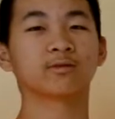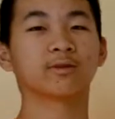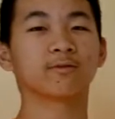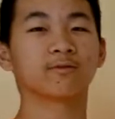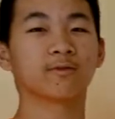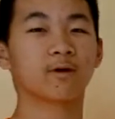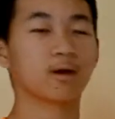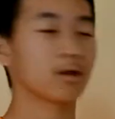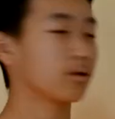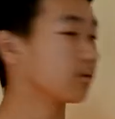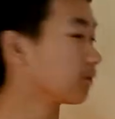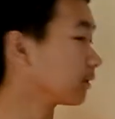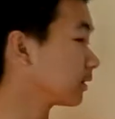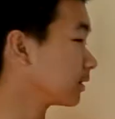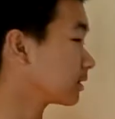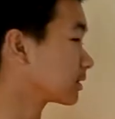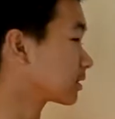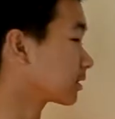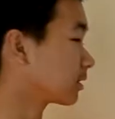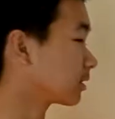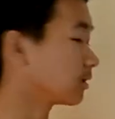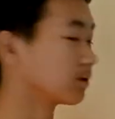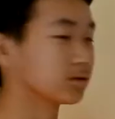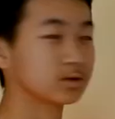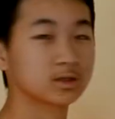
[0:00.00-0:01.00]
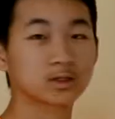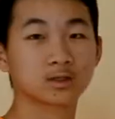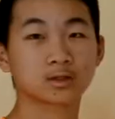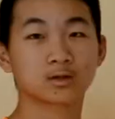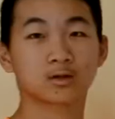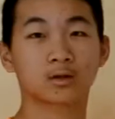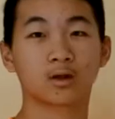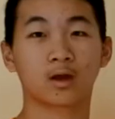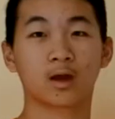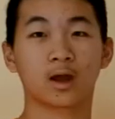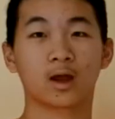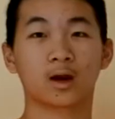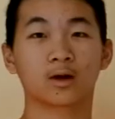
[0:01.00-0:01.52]
the following is closest to
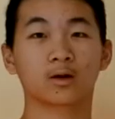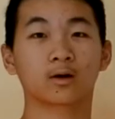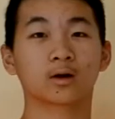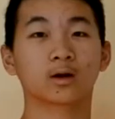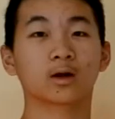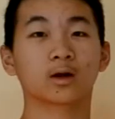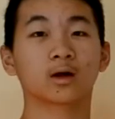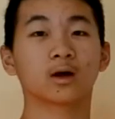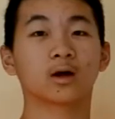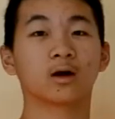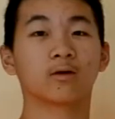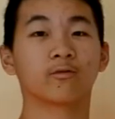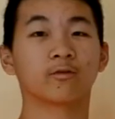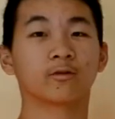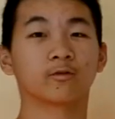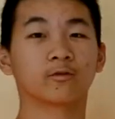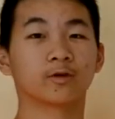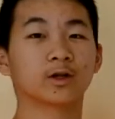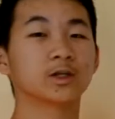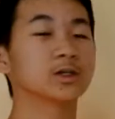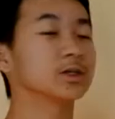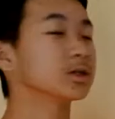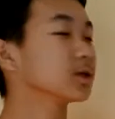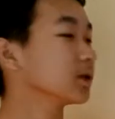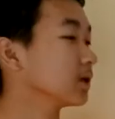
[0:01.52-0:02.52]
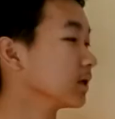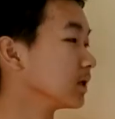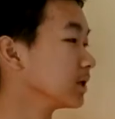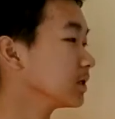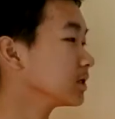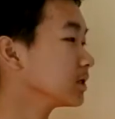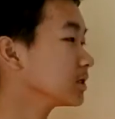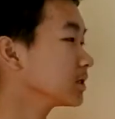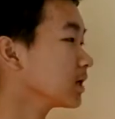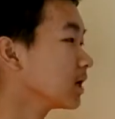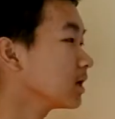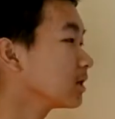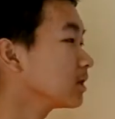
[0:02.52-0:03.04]
the area of the region
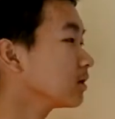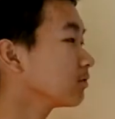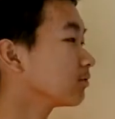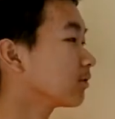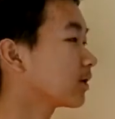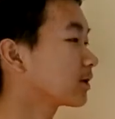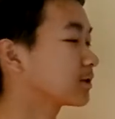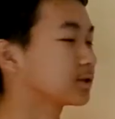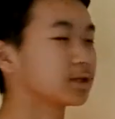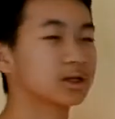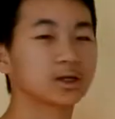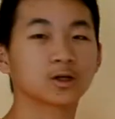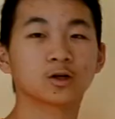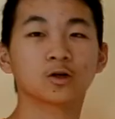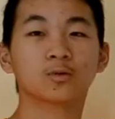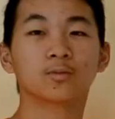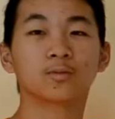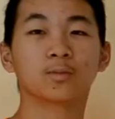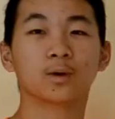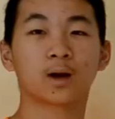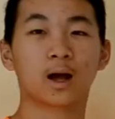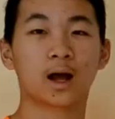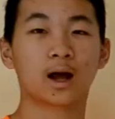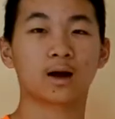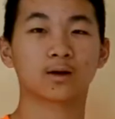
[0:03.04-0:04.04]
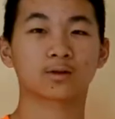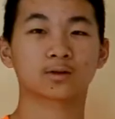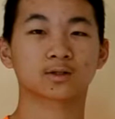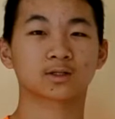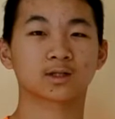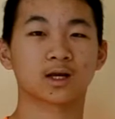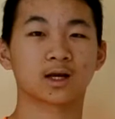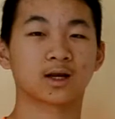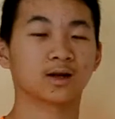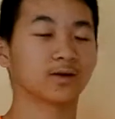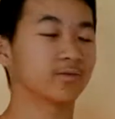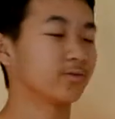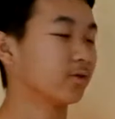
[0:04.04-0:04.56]
inside the rectangle but
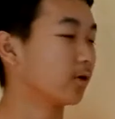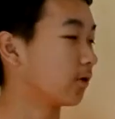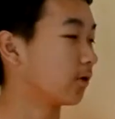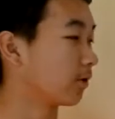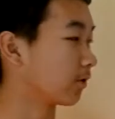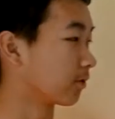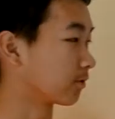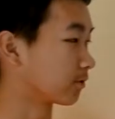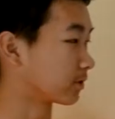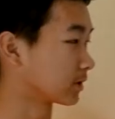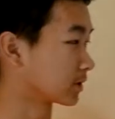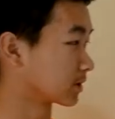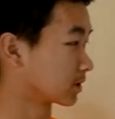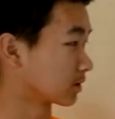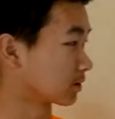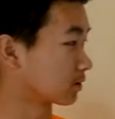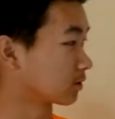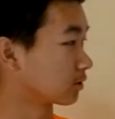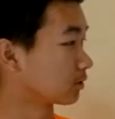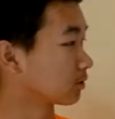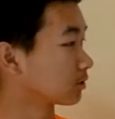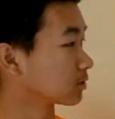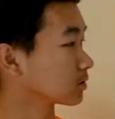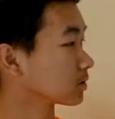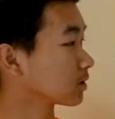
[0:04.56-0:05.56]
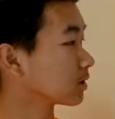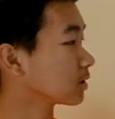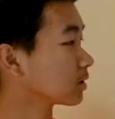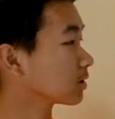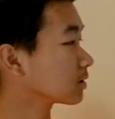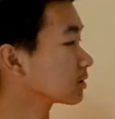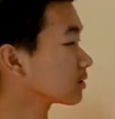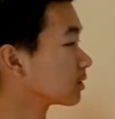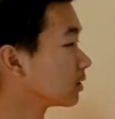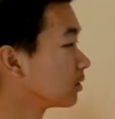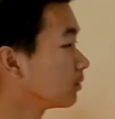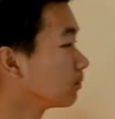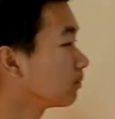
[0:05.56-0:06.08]
outside of all three circles?
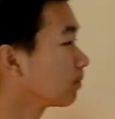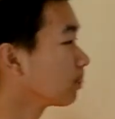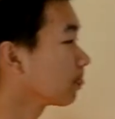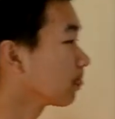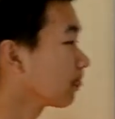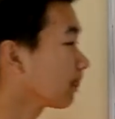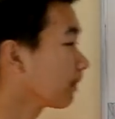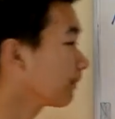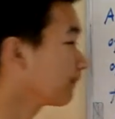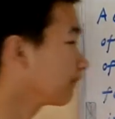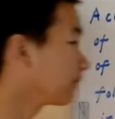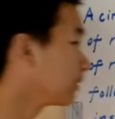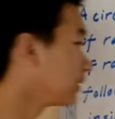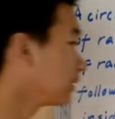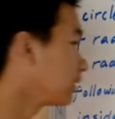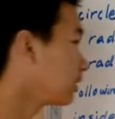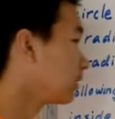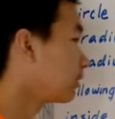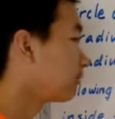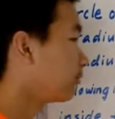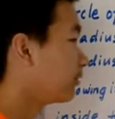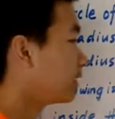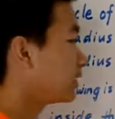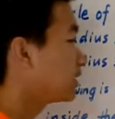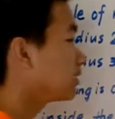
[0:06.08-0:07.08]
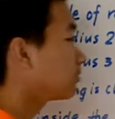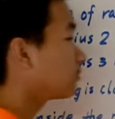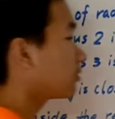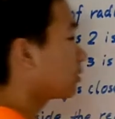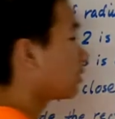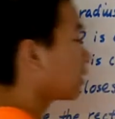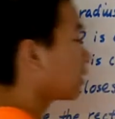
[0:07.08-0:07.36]
So the region we're